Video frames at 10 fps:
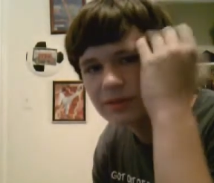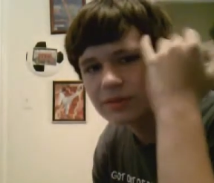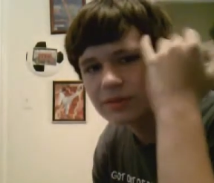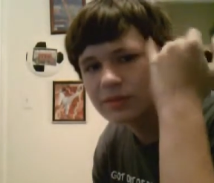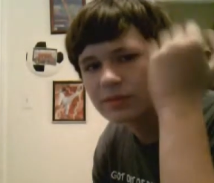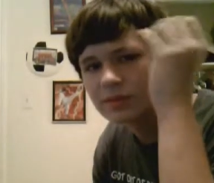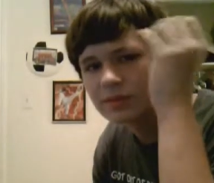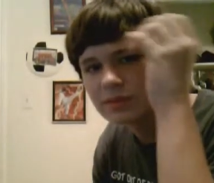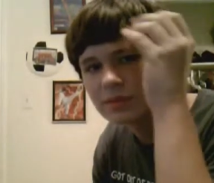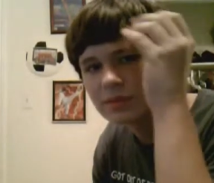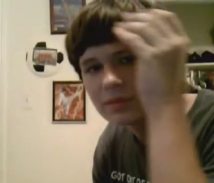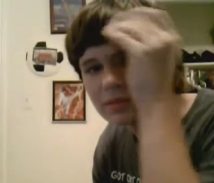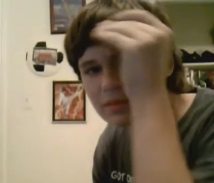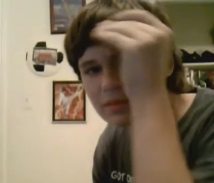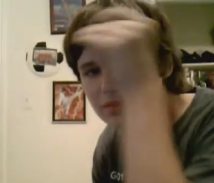
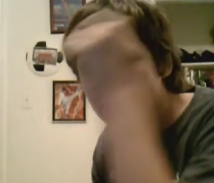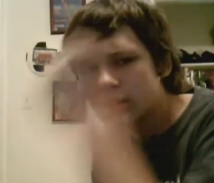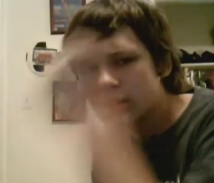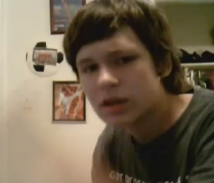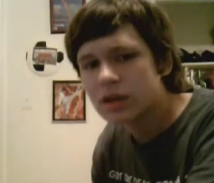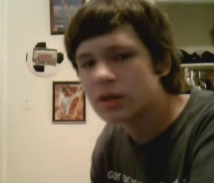Nothing is said.